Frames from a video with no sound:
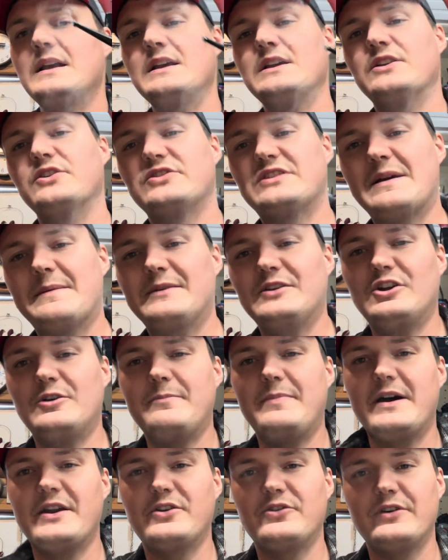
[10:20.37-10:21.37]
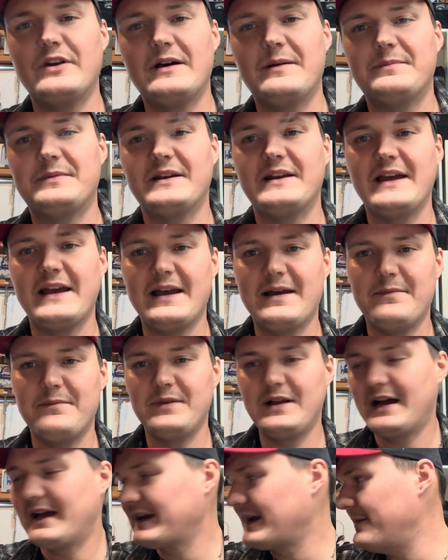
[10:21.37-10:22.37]
you'll see I'm a little bundled up today.
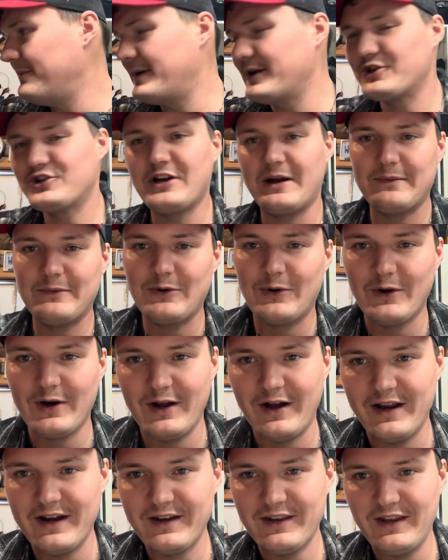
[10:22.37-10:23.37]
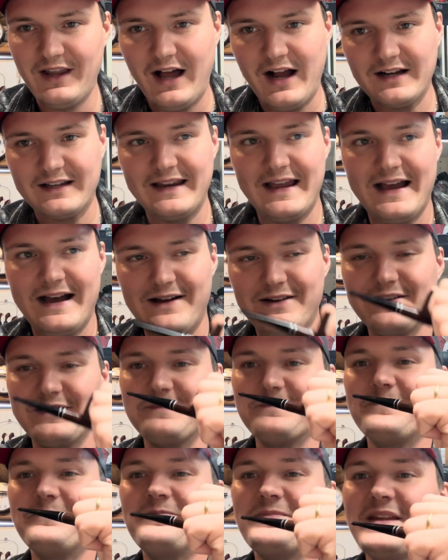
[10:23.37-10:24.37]
I got my shop door on lockdown,
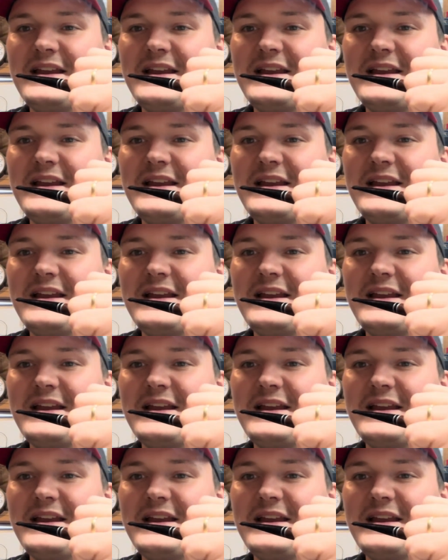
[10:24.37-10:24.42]
and